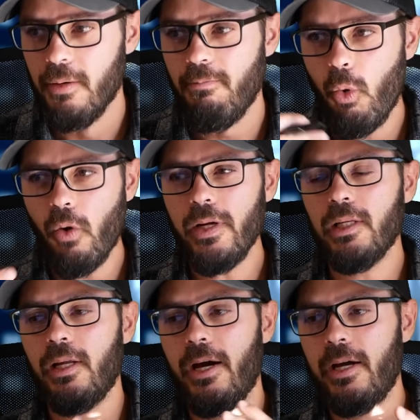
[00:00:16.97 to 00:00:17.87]
More in
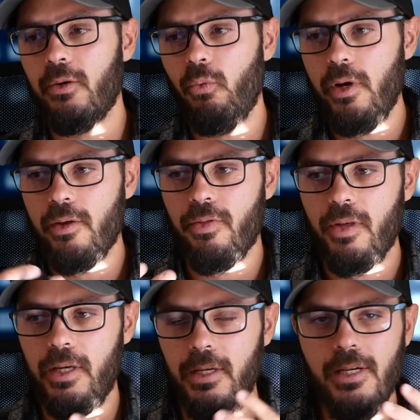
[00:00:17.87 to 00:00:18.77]
line with
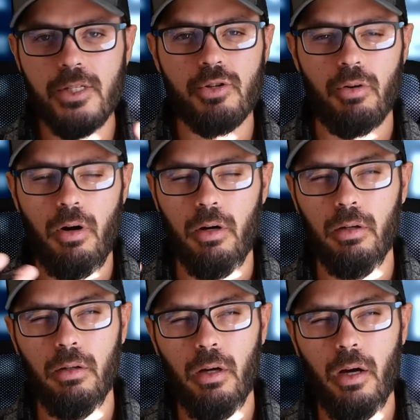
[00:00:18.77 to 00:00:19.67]
the
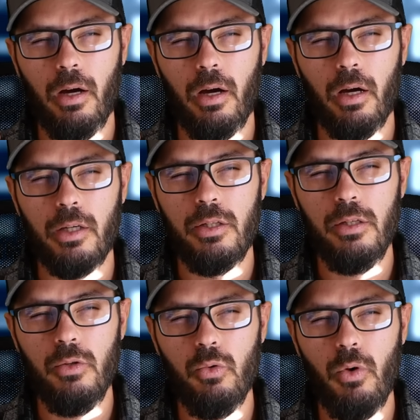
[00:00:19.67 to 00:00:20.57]
e-tron
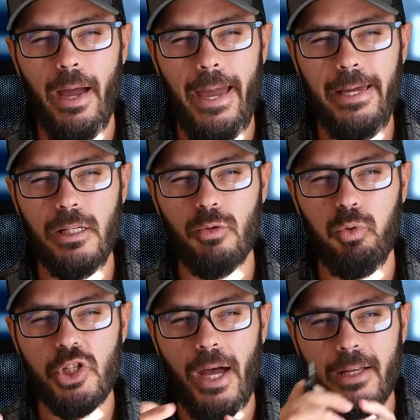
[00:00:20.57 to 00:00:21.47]
Q8,
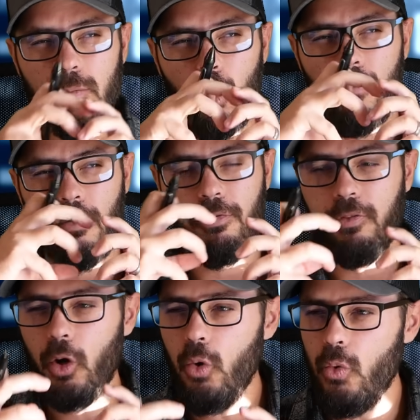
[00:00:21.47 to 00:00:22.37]
which has more of a
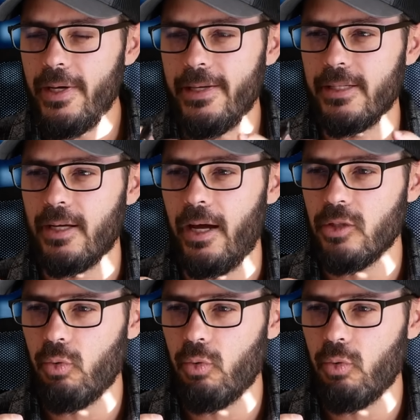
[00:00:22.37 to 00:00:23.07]
fluid design.